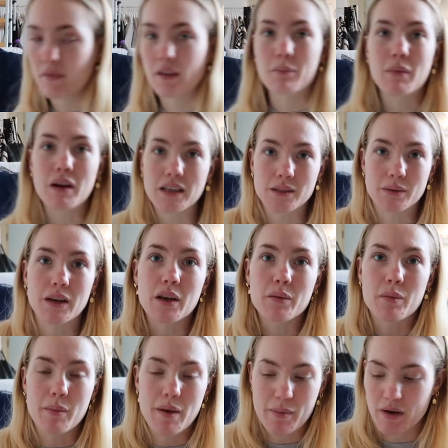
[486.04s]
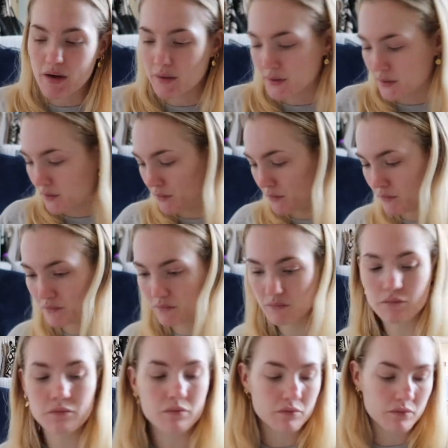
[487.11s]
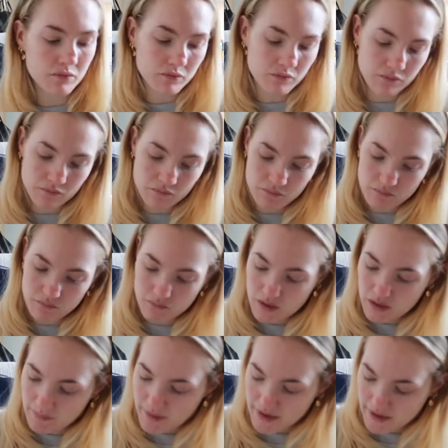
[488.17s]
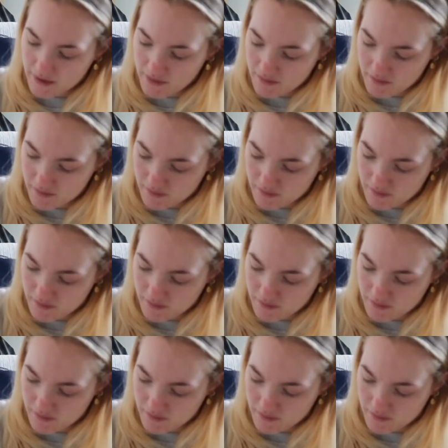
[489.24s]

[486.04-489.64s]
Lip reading: might as well open my parcel while I'm here.